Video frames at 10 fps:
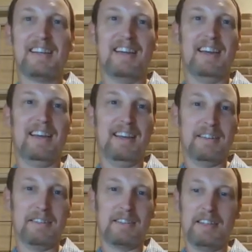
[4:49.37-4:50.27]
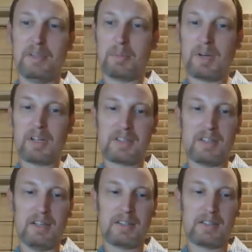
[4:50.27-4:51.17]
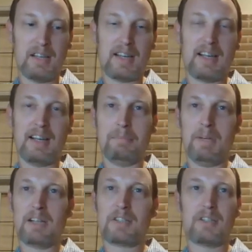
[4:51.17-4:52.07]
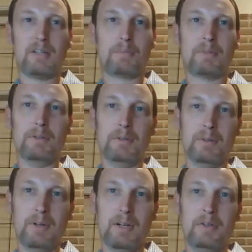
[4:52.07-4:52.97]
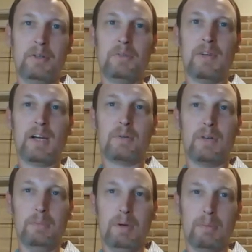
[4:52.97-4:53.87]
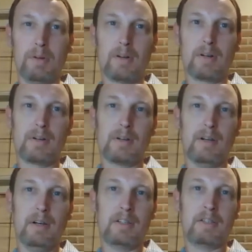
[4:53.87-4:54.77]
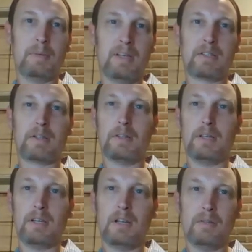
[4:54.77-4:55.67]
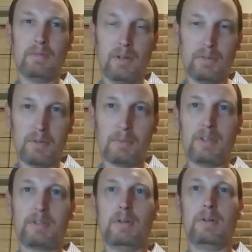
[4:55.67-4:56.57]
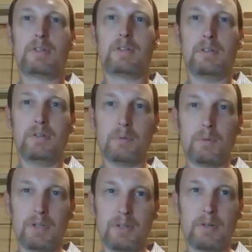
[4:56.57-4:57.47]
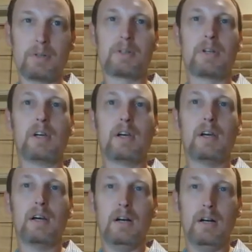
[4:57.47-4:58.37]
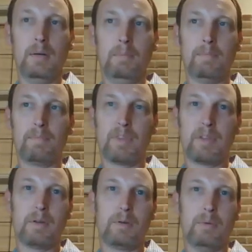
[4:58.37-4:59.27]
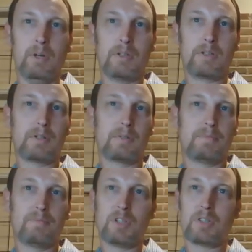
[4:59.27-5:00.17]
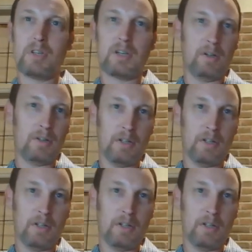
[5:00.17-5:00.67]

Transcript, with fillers: And in the process, I got matched up to a new faculty member to basically get involved in research and do research, which just like all the